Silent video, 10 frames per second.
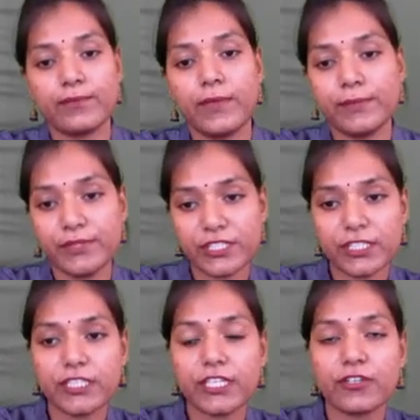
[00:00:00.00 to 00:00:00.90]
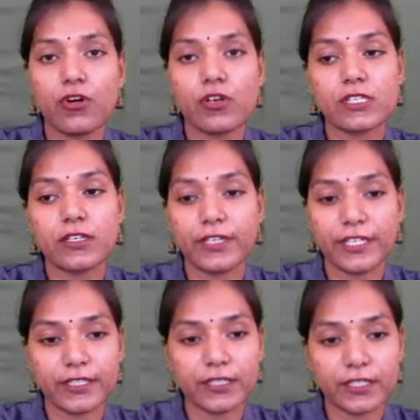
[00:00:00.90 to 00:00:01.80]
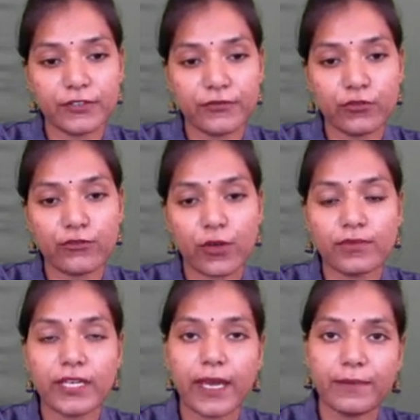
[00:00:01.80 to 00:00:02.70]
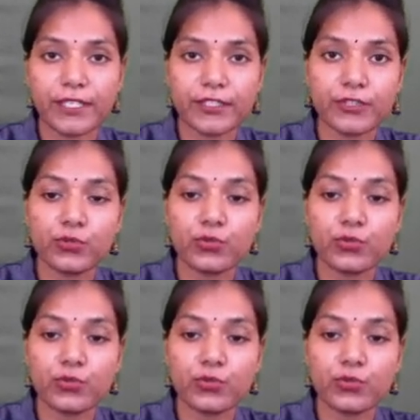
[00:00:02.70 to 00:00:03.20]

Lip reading: BJT can cause a greater current flow from the emitter to